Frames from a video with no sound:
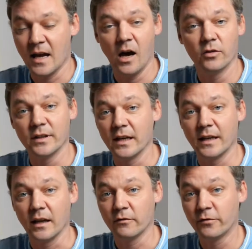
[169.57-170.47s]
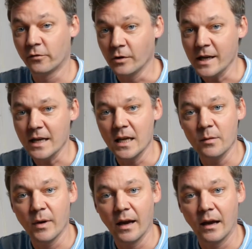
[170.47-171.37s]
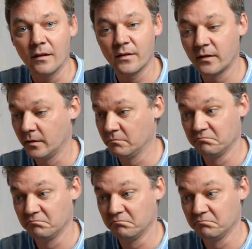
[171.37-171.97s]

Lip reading: how they get free emails,